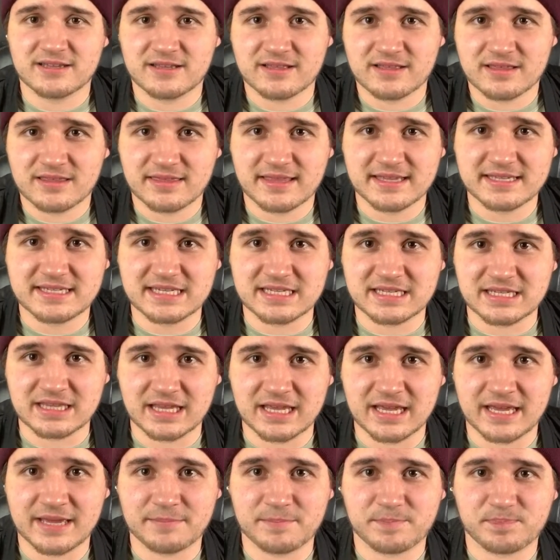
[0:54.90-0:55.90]
This is
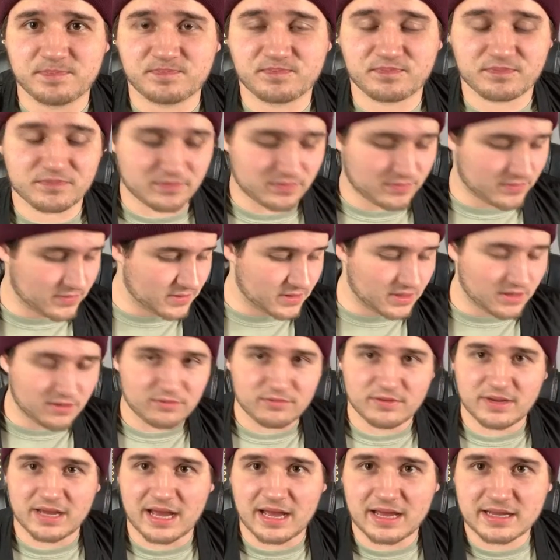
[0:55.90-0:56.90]
lit. We
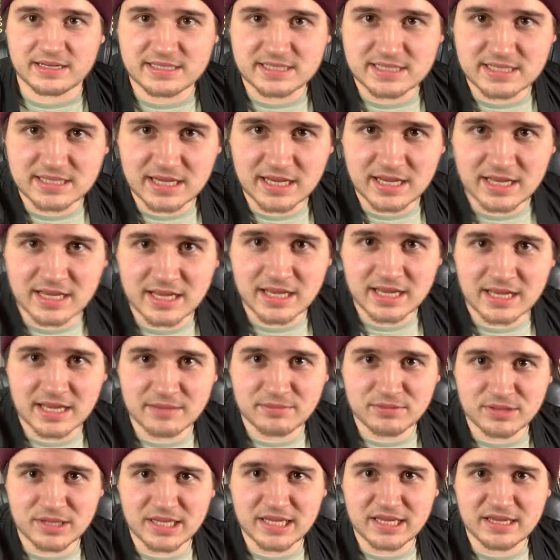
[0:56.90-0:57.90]
got, I
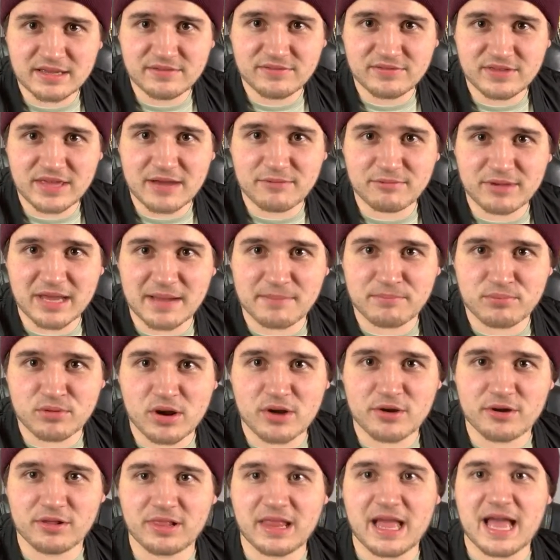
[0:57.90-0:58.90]
believe, yeah, we got Bread
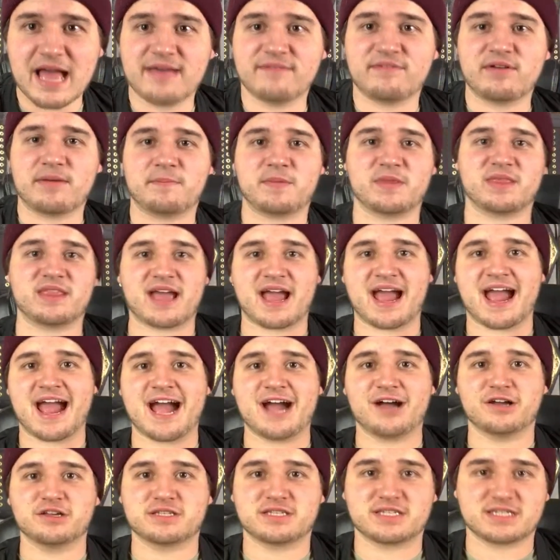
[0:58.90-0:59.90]
Alive up in the
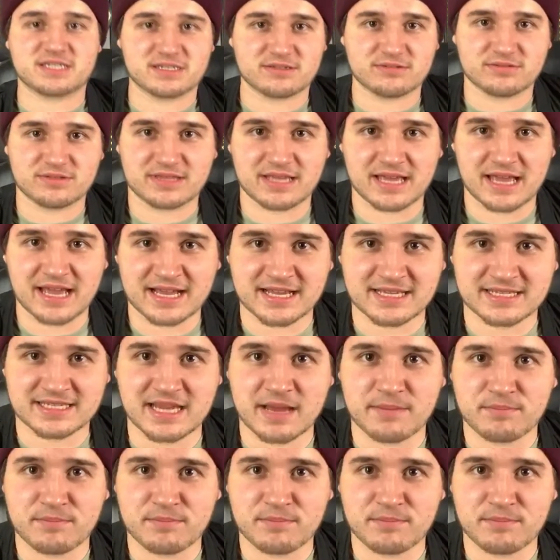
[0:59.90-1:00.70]
house. What the heck is that,